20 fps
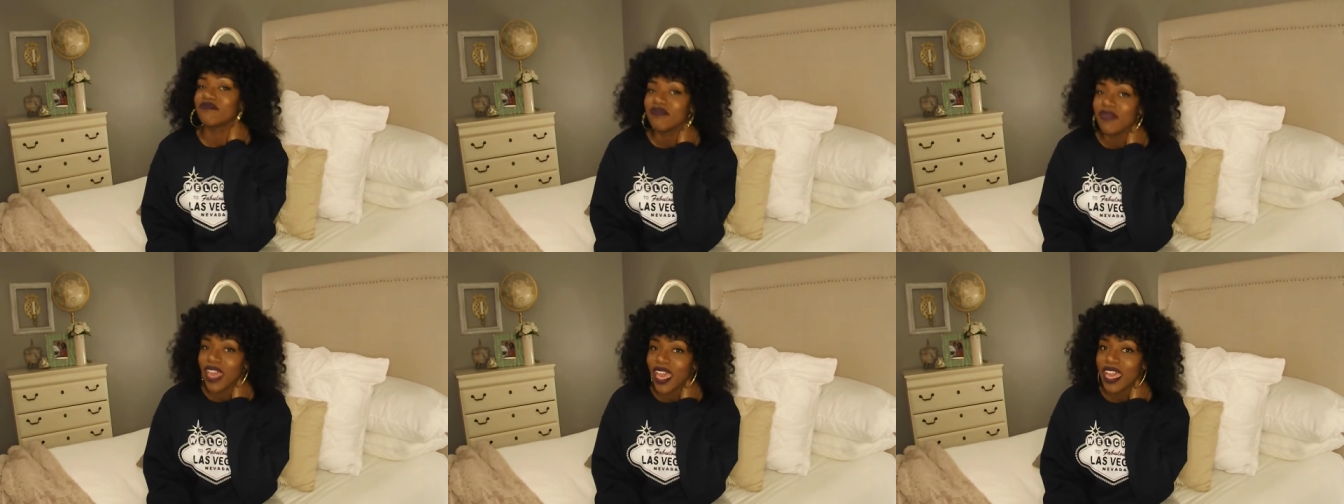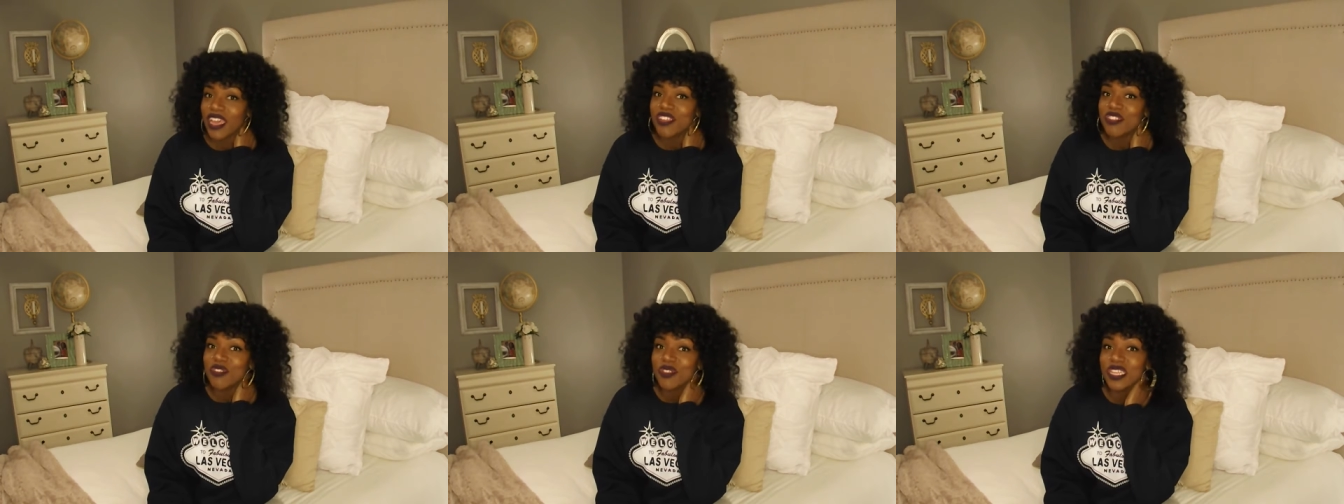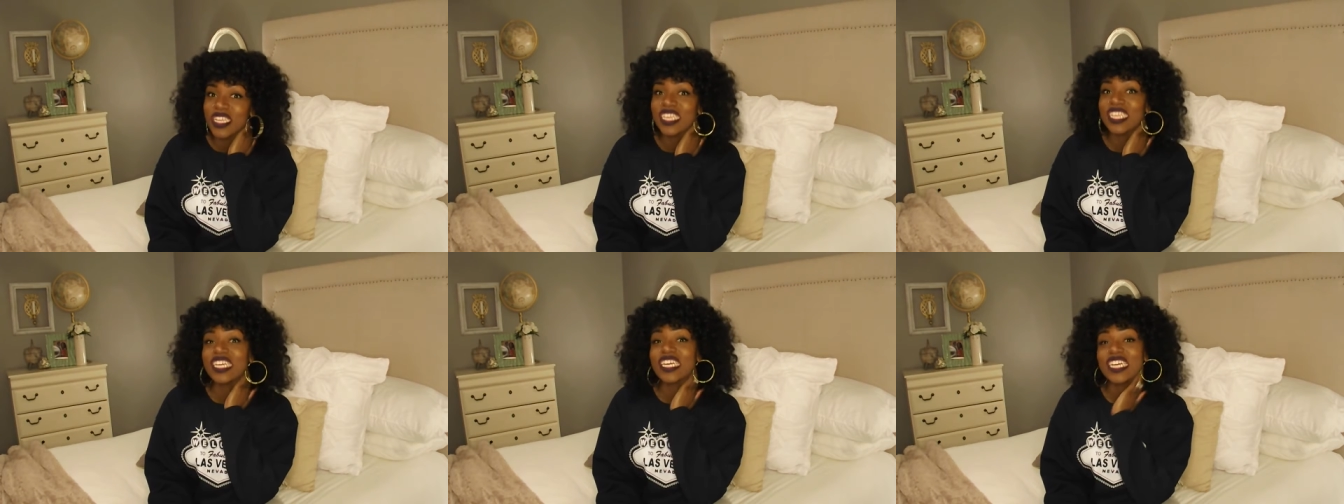
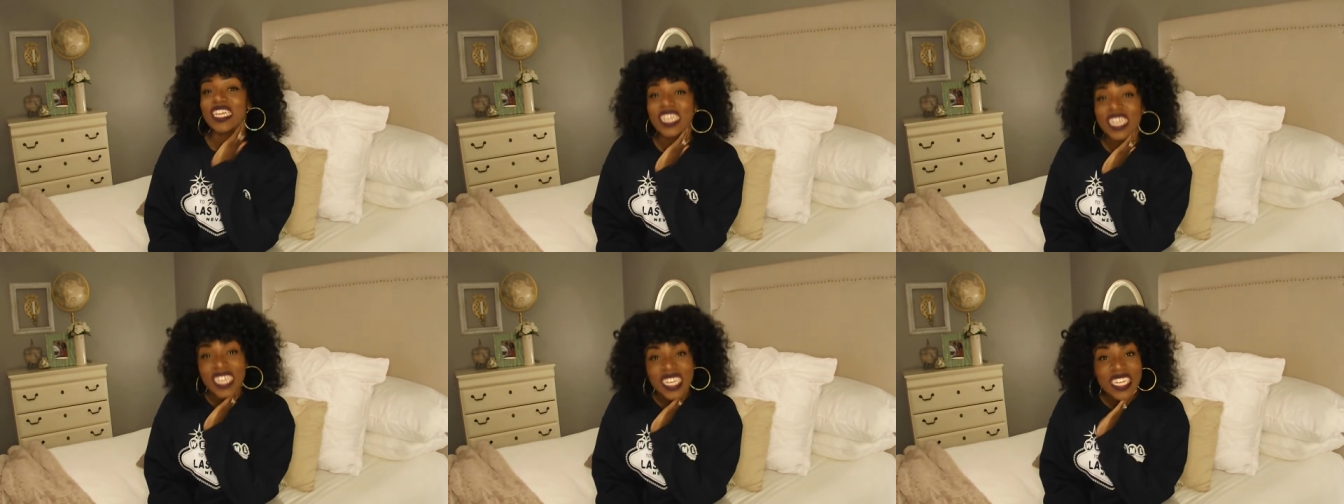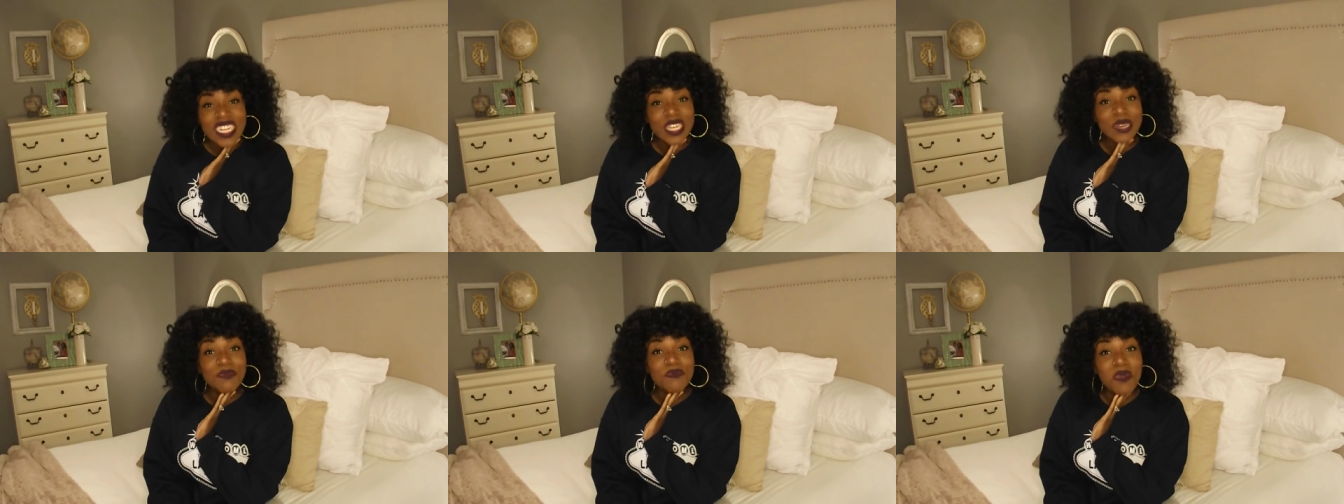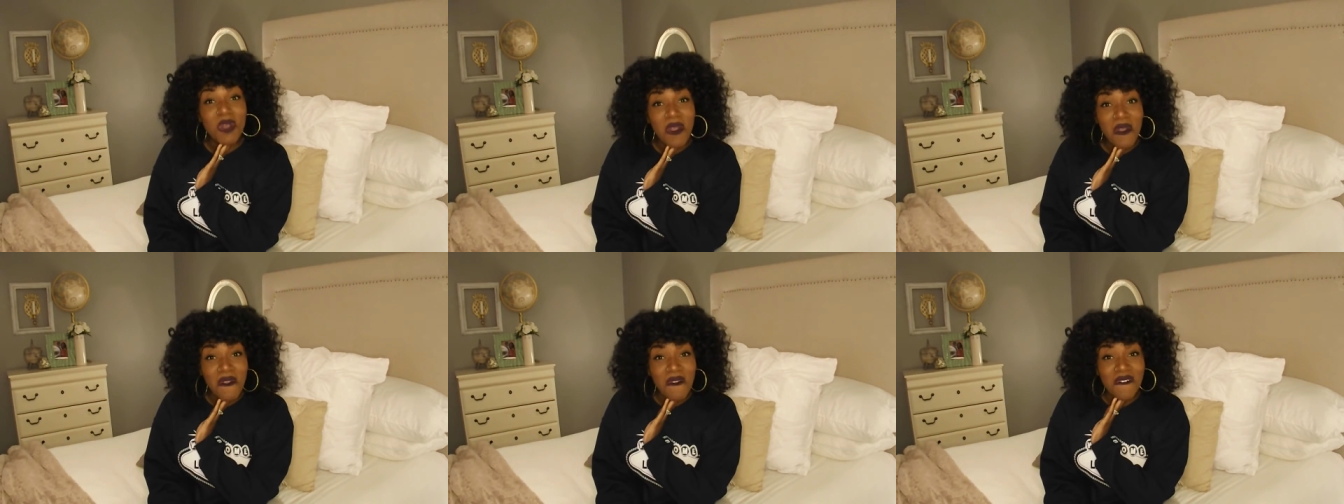Actually kind of
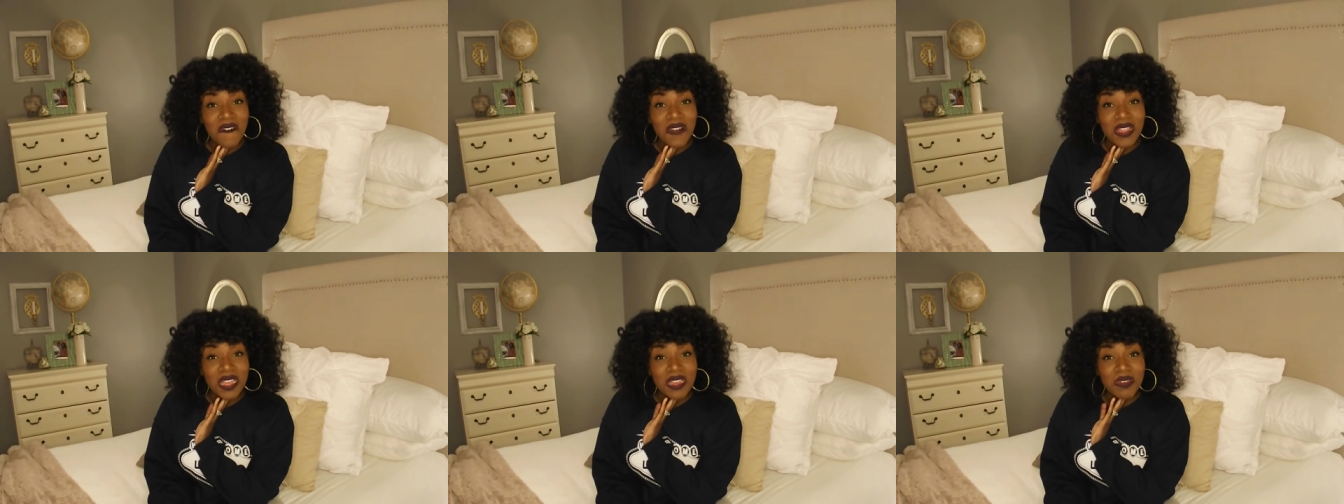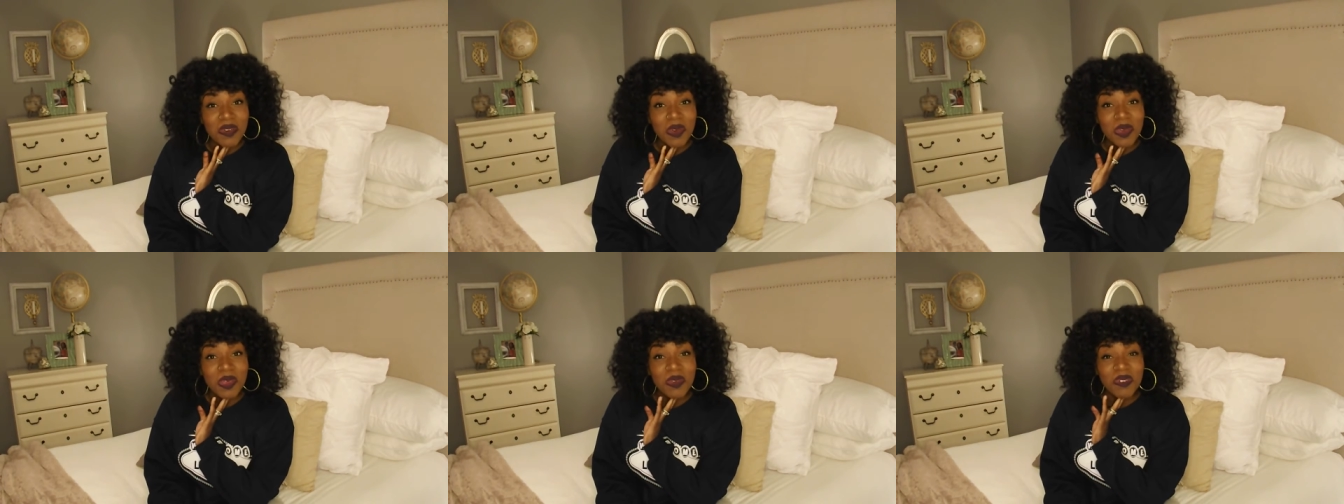boring when